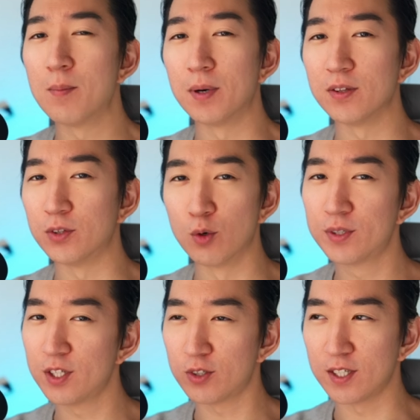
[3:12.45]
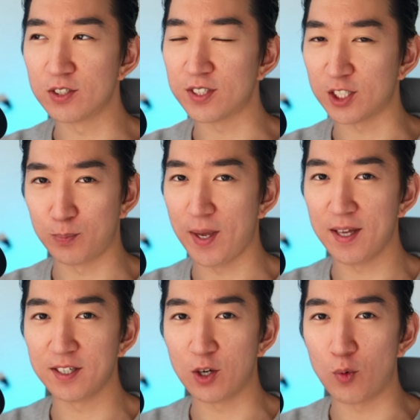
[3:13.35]
but don't think you can just
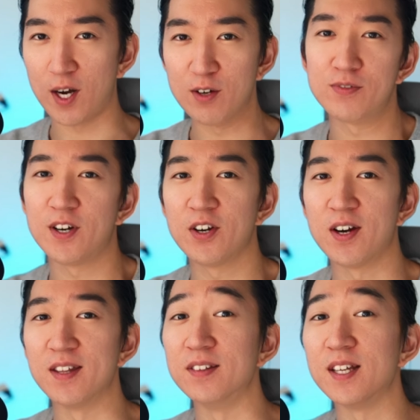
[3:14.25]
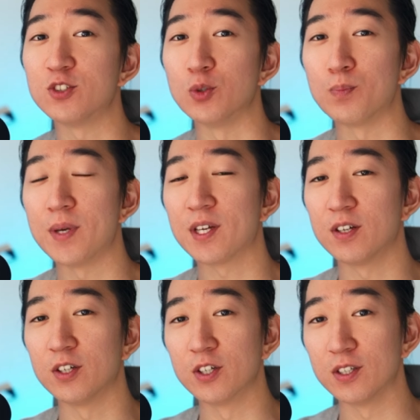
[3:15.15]
expand like a wildfire unless you pick
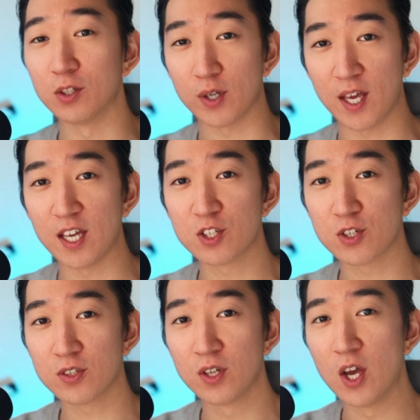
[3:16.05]
a good location,